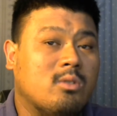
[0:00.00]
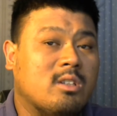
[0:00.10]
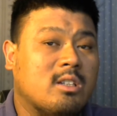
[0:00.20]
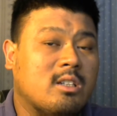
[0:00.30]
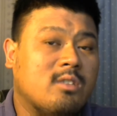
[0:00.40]
and
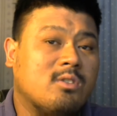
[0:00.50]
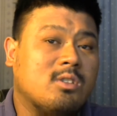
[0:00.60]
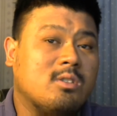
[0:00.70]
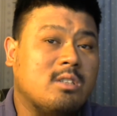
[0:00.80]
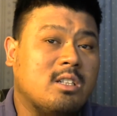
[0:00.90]
thank you for
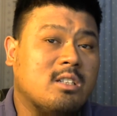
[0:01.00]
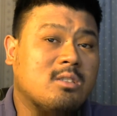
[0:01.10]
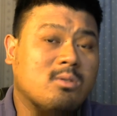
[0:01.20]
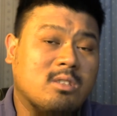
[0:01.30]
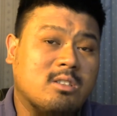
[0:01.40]
tuning in
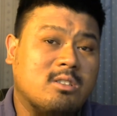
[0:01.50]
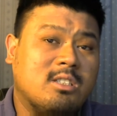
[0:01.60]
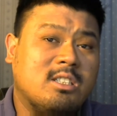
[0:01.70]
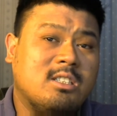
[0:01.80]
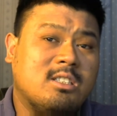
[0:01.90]
to another
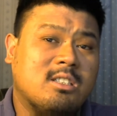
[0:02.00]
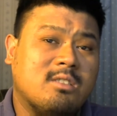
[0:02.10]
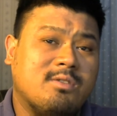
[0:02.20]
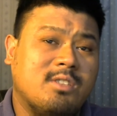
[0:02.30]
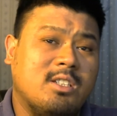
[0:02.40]
JD channel
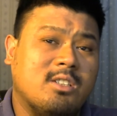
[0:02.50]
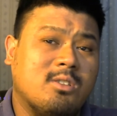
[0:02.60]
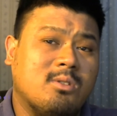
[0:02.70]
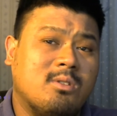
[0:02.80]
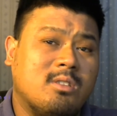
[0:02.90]
video,